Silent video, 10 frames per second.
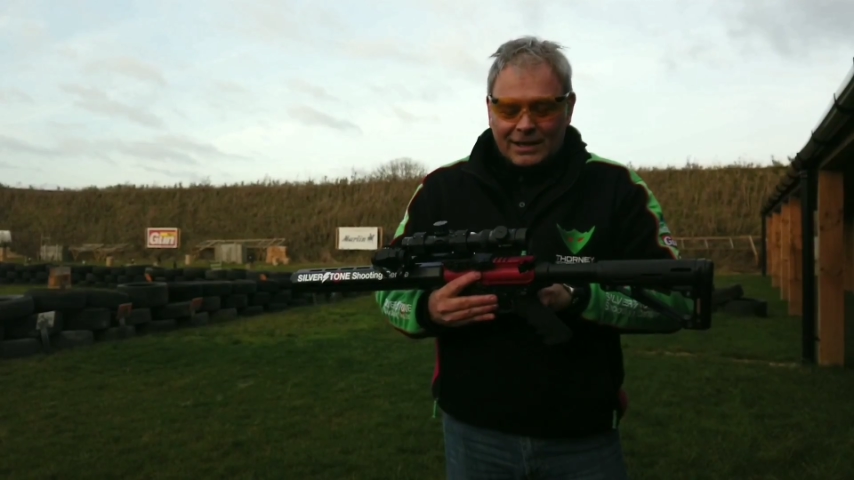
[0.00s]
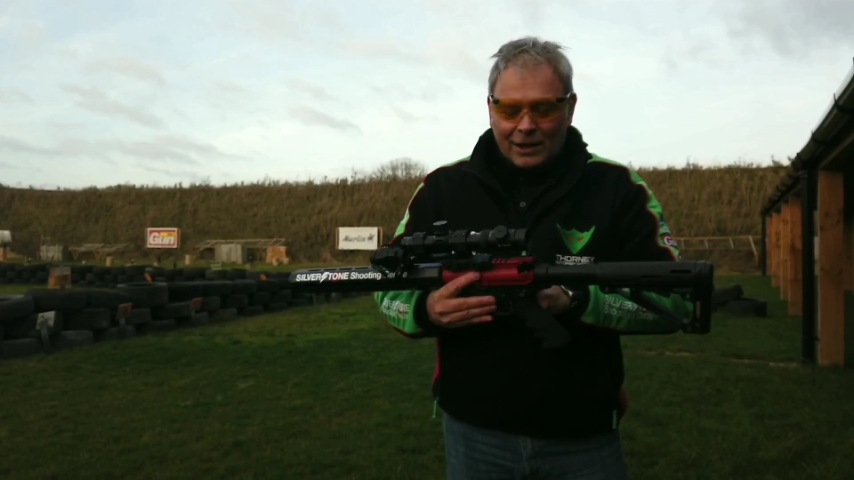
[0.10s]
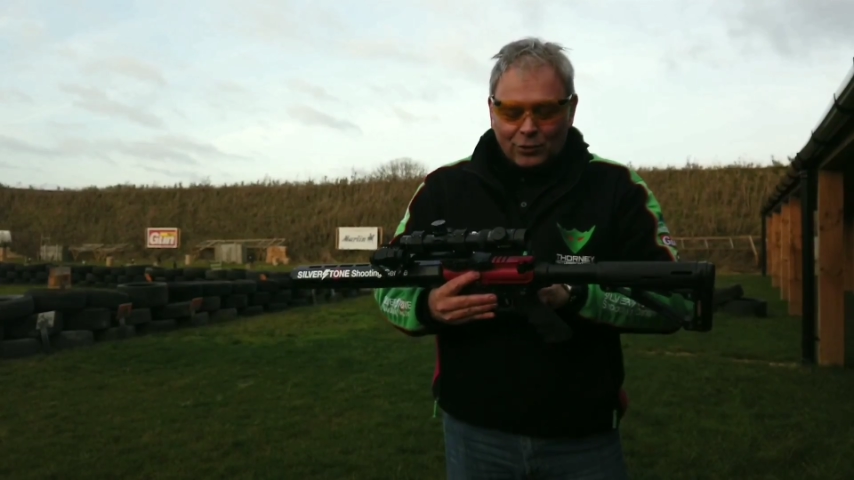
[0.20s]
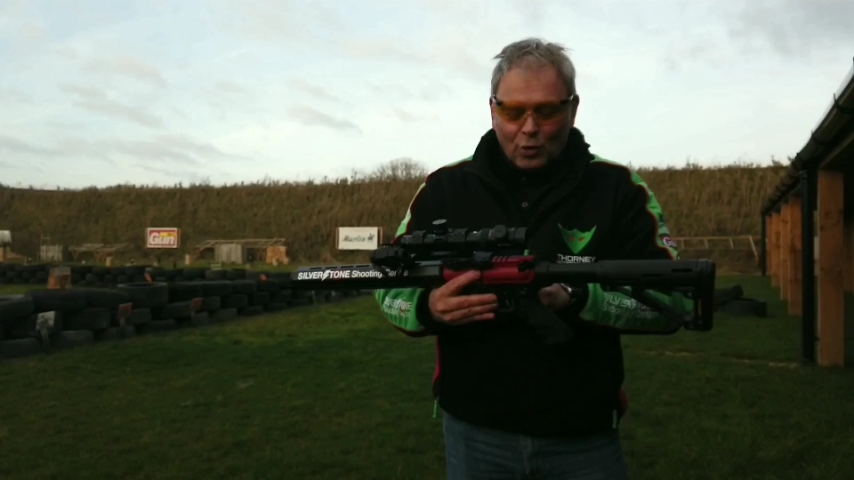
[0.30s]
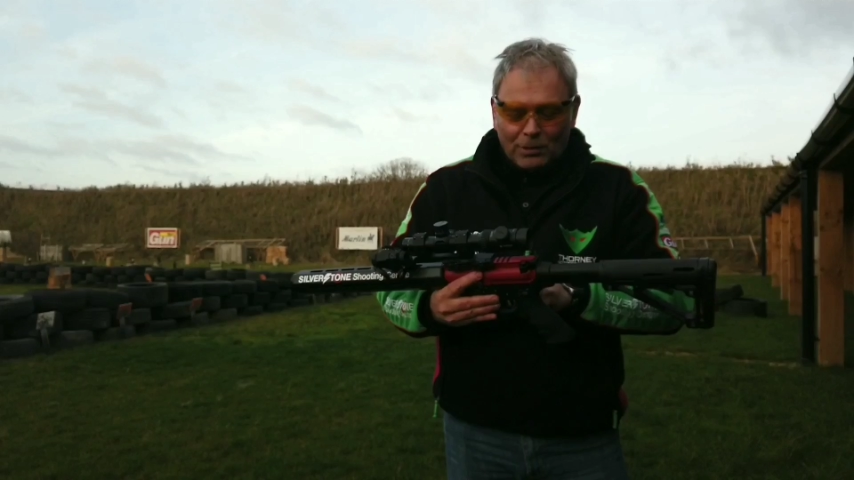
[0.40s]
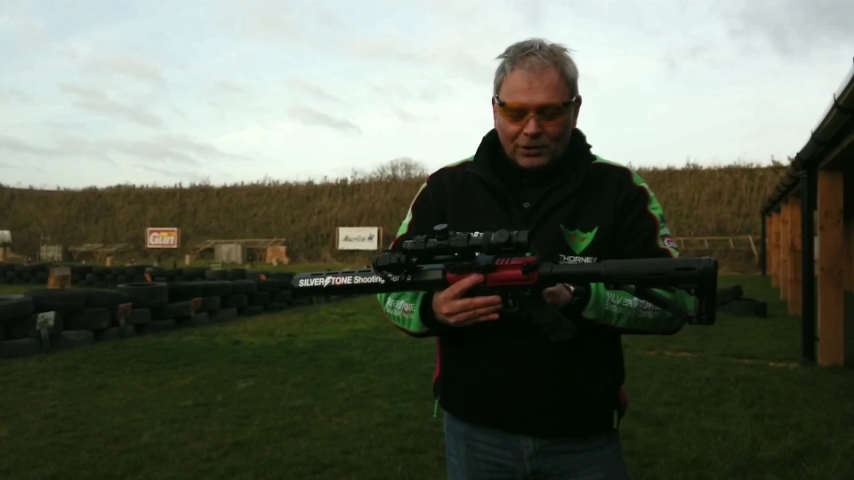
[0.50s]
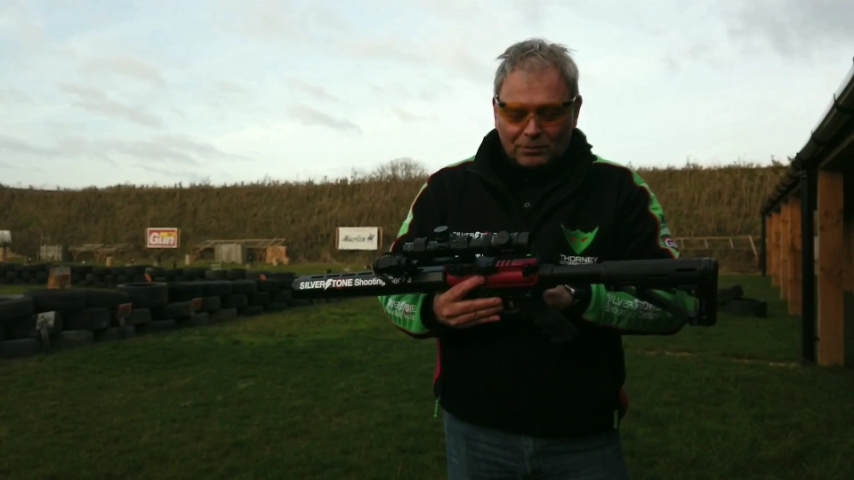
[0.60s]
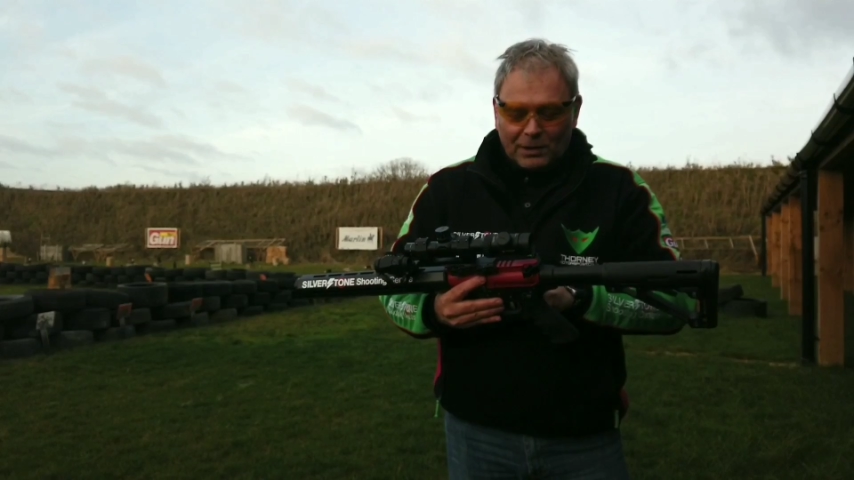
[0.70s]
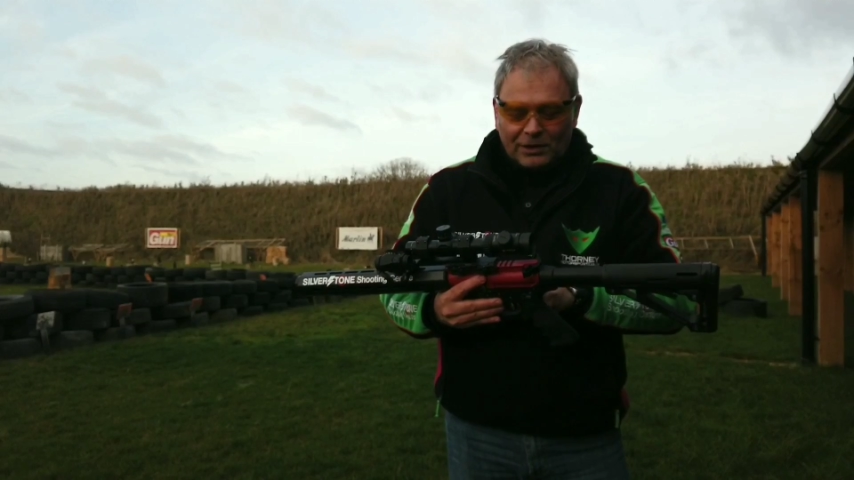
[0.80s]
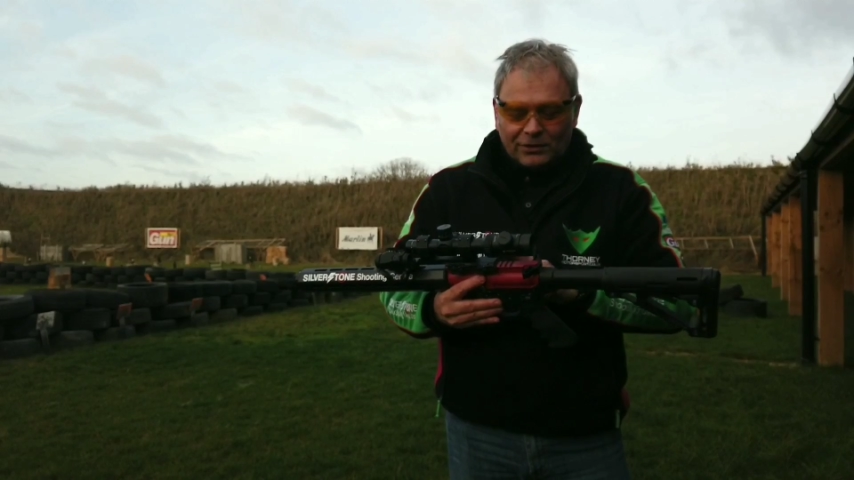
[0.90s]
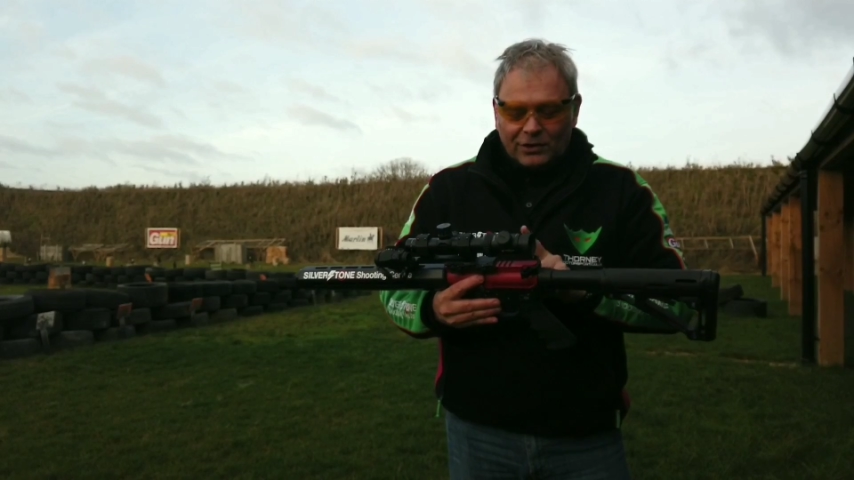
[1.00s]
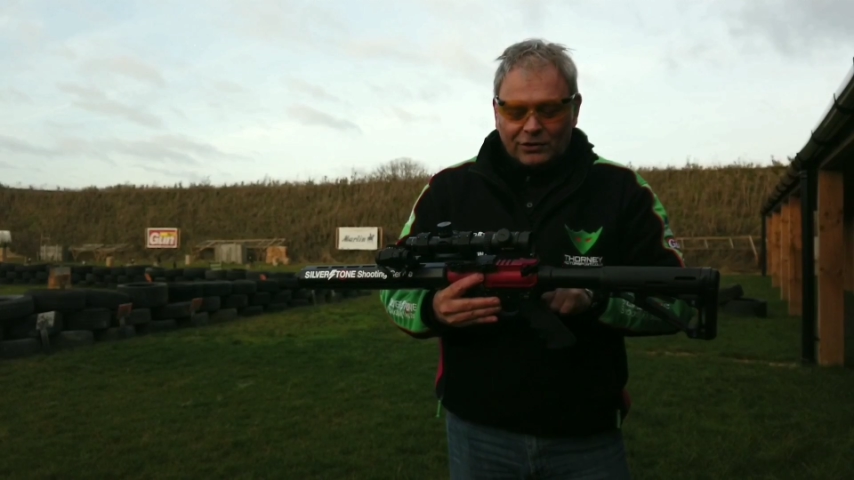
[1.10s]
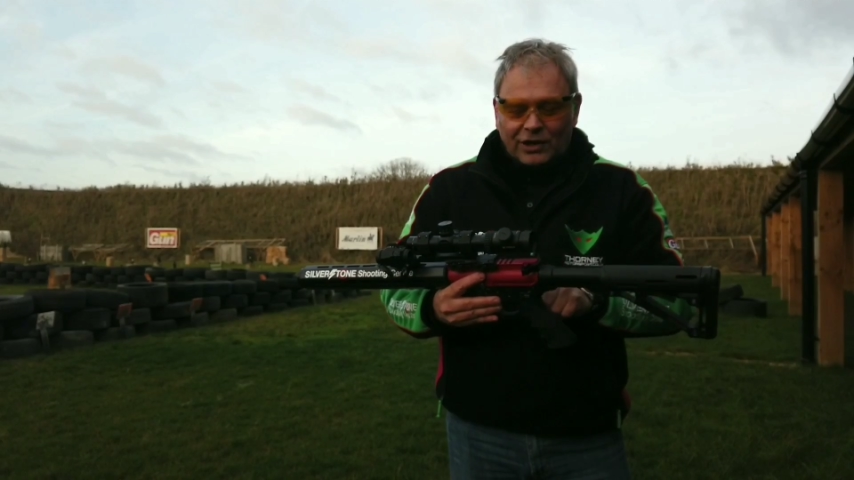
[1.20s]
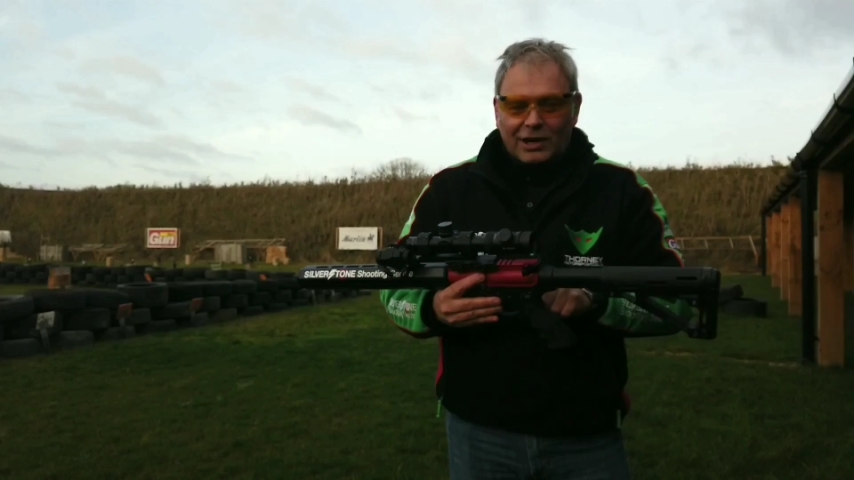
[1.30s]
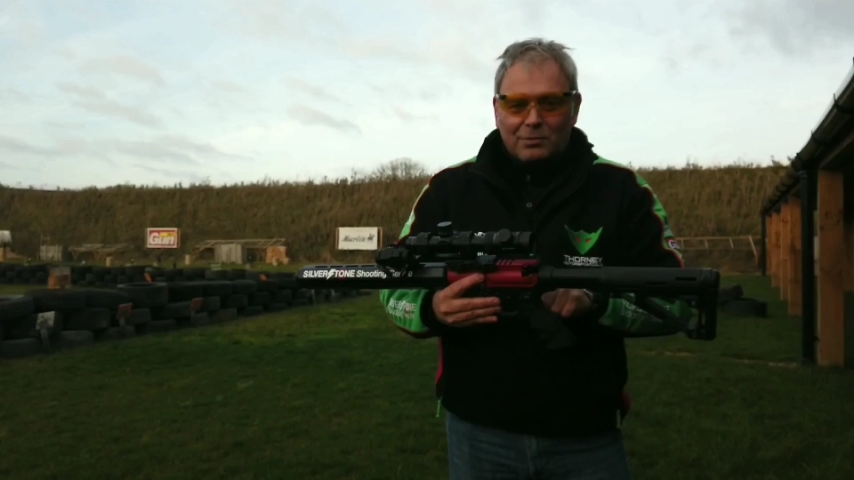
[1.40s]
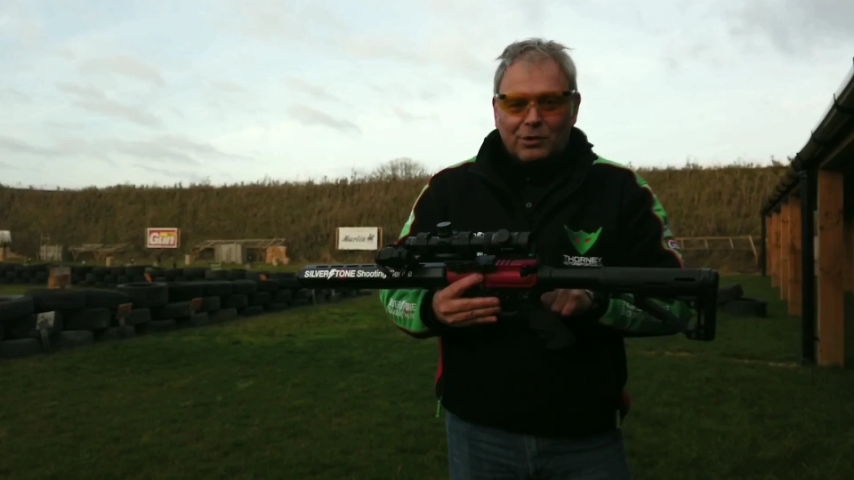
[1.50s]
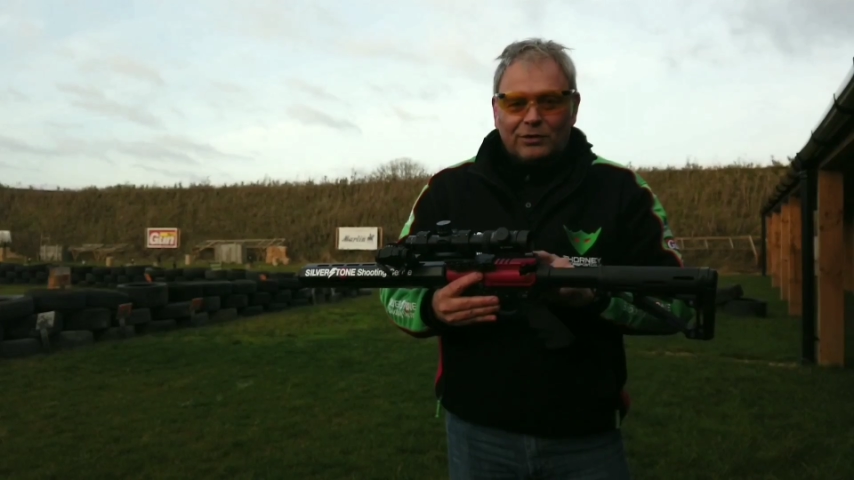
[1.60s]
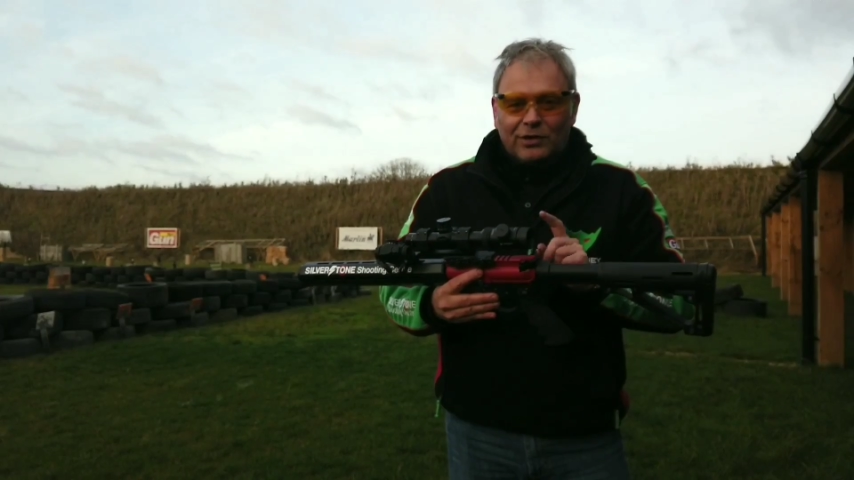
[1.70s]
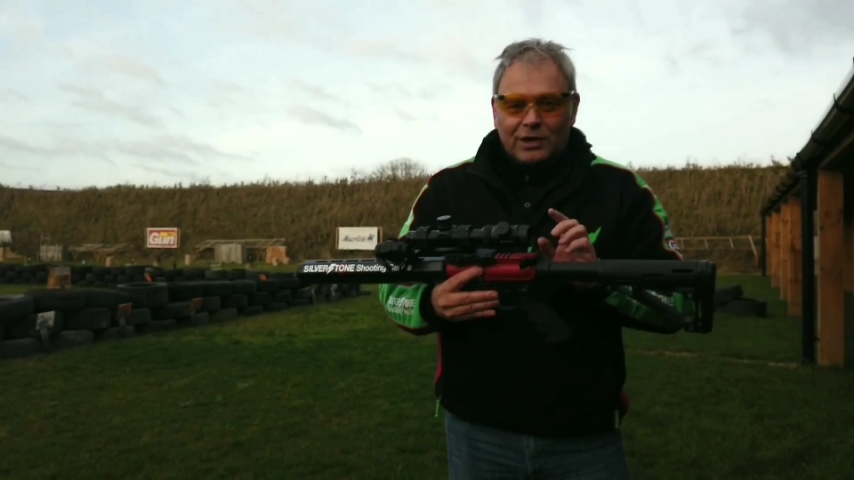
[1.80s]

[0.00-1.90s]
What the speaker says: Now, normally this means that the chamber is,